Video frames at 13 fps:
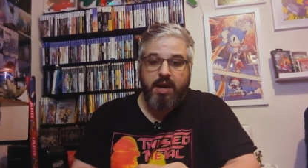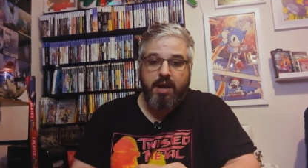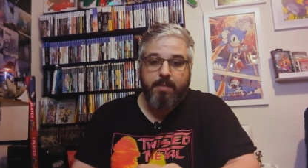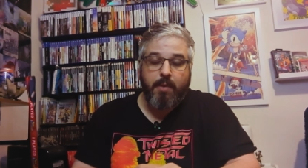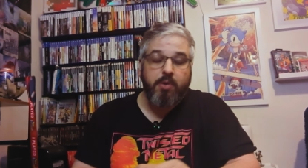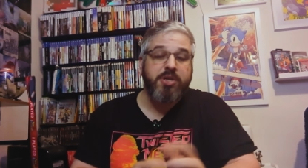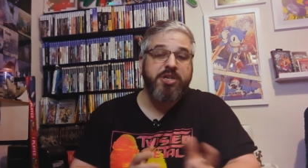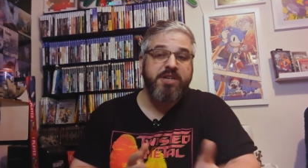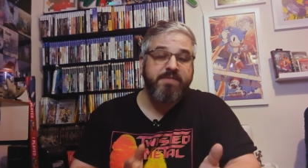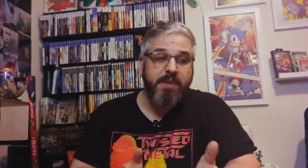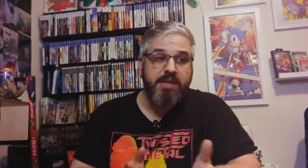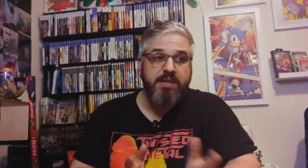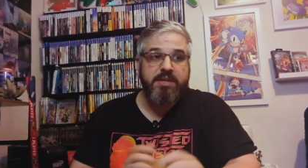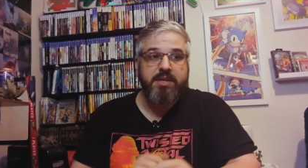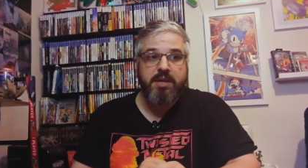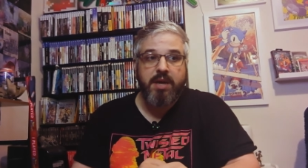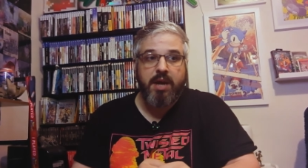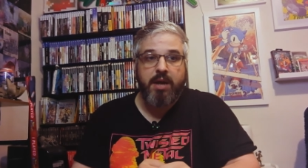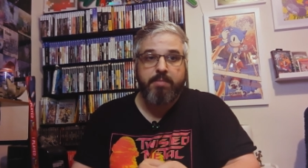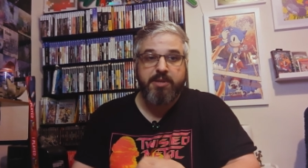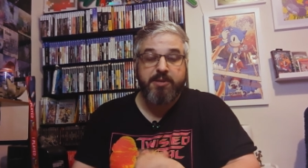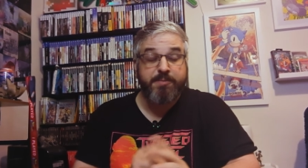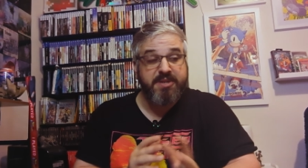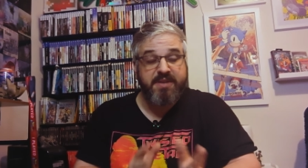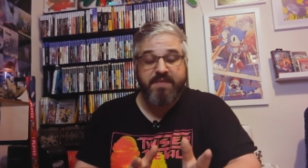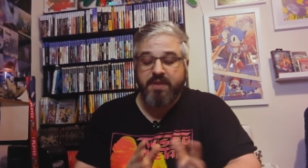um, or achievements um, but
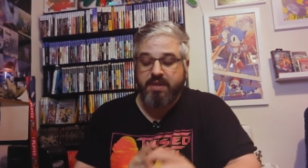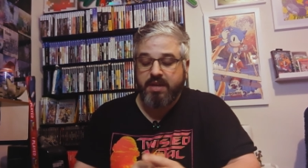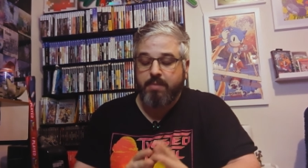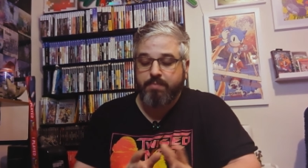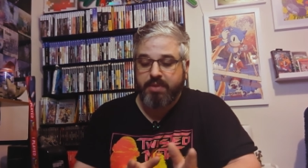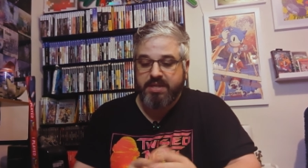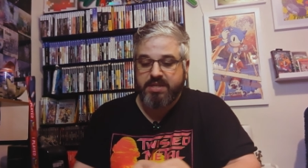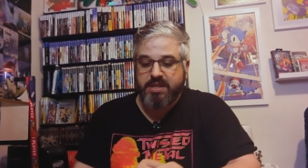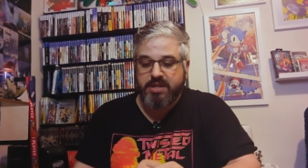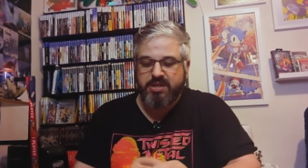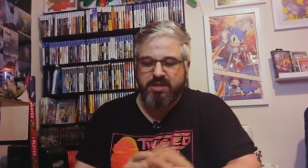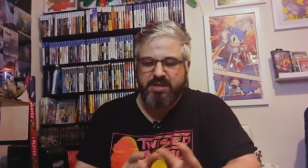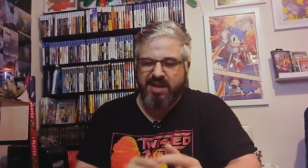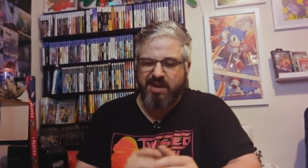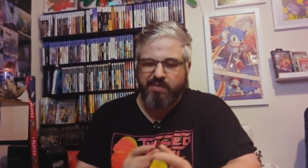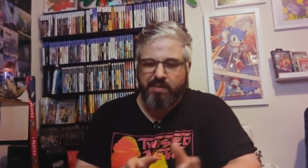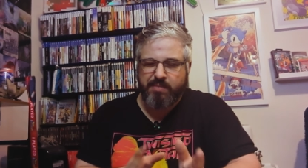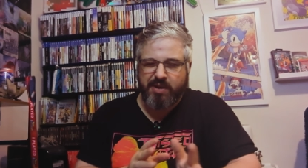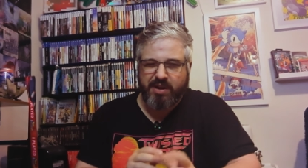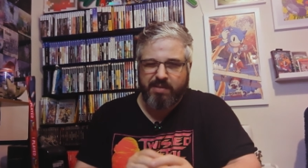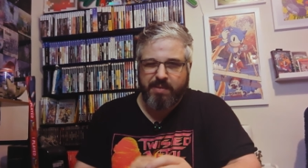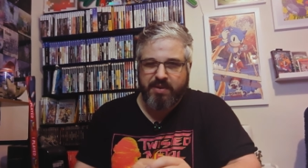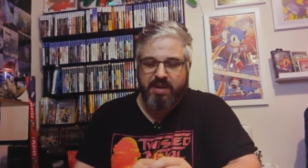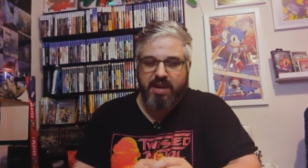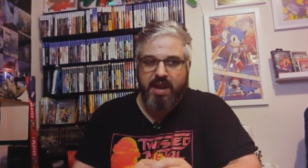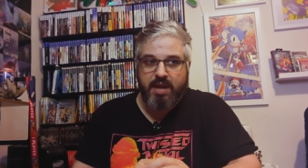specifically on playstation is kind of what i'm talking
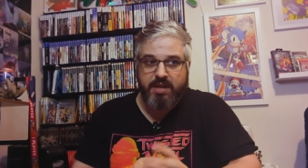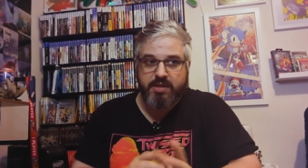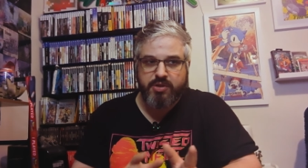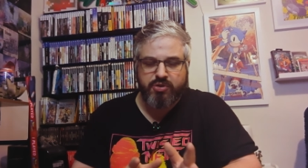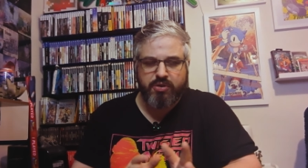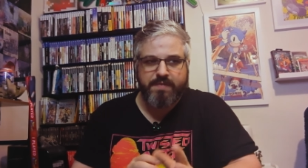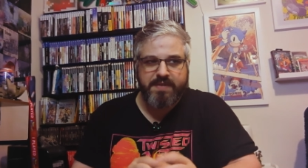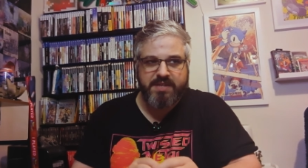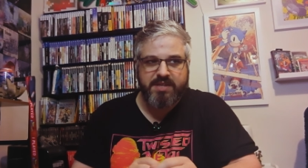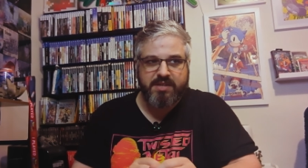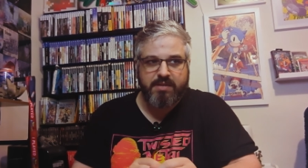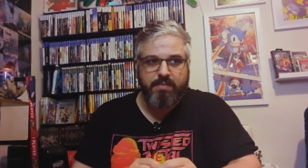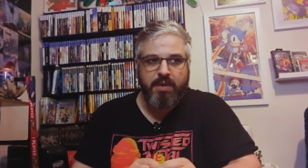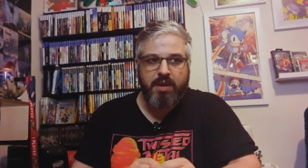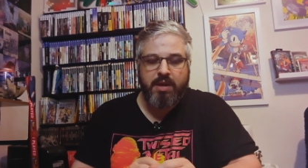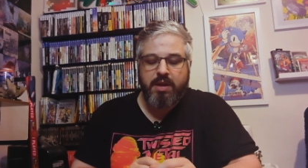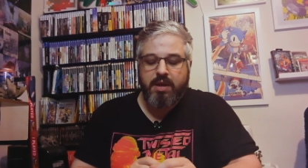about today is the trophy system